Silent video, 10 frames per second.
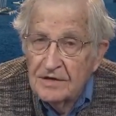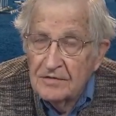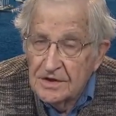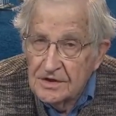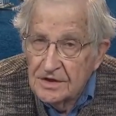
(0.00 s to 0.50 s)

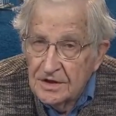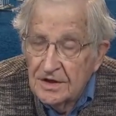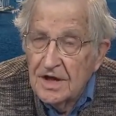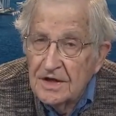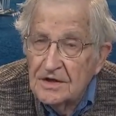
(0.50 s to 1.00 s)
which in the
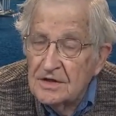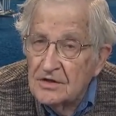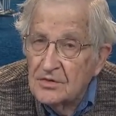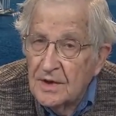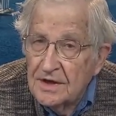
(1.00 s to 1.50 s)

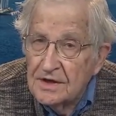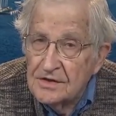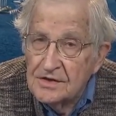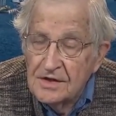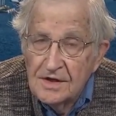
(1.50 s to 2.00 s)

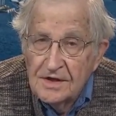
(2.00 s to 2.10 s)
1920s